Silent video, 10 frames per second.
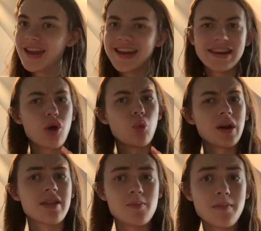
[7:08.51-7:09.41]
Now, one of
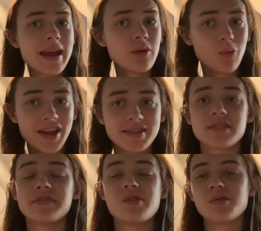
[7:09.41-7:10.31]
the main ways to
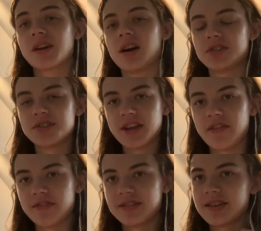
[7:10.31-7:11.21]
fall unconscious,
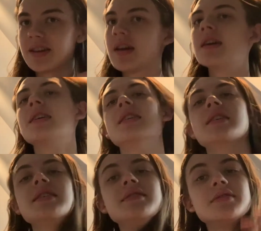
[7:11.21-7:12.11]
obviously,
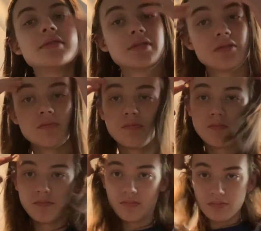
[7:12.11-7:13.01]
is
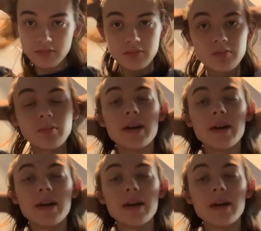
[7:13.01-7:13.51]
by